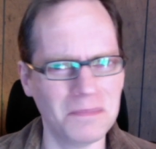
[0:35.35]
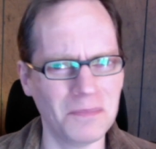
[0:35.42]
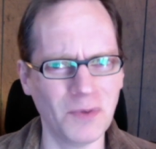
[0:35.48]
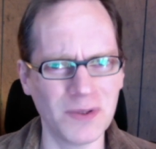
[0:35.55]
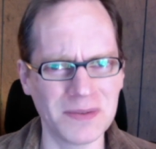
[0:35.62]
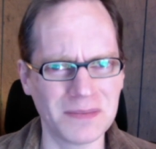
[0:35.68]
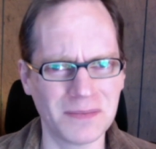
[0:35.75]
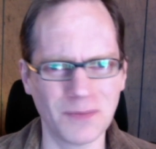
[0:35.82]

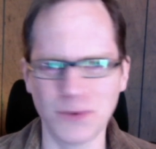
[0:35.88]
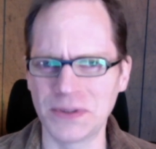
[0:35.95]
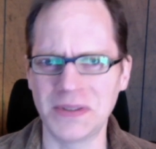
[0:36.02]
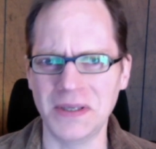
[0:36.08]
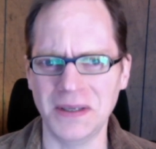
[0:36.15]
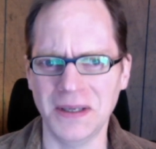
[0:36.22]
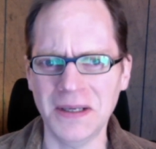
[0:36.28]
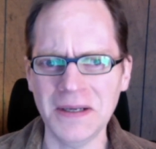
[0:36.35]
We'll
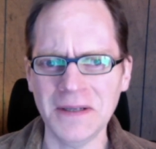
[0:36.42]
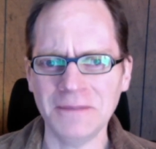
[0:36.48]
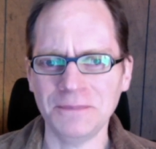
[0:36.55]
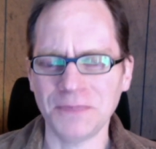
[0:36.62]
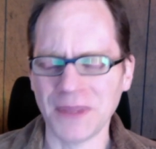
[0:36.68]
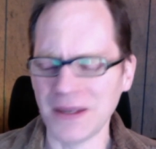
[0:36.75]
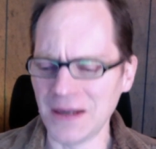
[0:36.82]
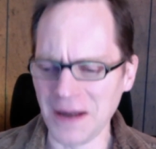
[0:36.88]
see.
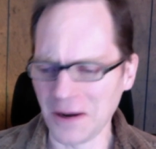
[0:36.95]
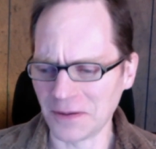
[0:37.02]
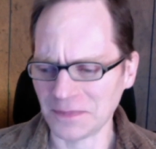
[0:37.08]
Anyhow,